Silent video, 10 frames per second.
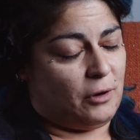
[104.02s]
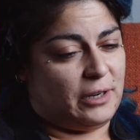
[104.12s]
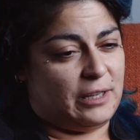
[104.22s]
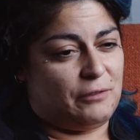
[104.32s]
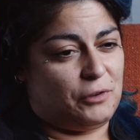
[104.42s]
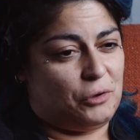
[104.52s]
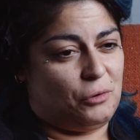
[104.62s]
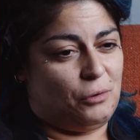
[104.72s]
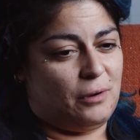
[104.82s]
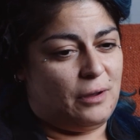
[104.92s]
going to give
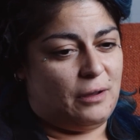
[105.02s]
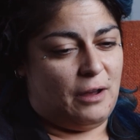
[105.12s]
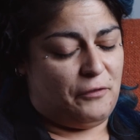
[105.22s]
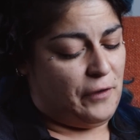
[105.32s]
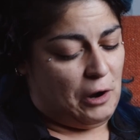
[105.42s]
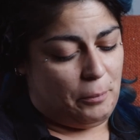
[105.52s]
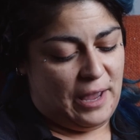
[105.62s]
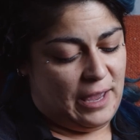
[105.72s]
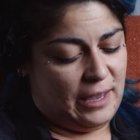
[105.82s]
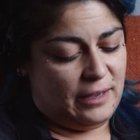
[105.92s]
you fair
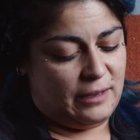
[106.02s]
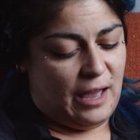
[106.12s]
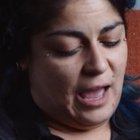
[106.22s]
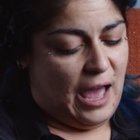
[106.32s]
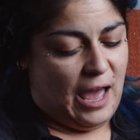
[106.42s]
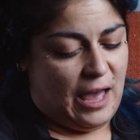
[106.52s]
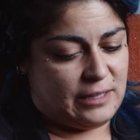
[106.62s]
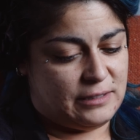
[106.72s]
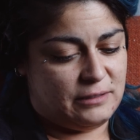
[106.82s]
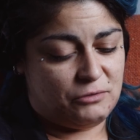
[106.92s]
pay
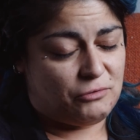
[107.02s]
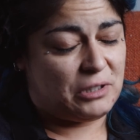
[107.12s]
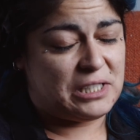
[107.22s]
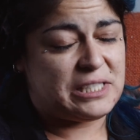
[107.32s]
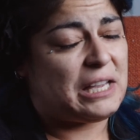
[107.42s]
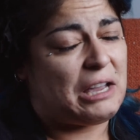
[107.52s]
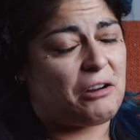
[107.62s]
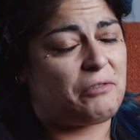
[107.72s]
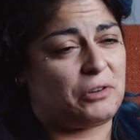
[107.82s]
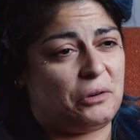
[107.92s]
and really take care
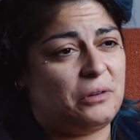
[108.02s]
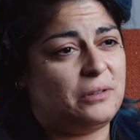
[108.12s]
of you.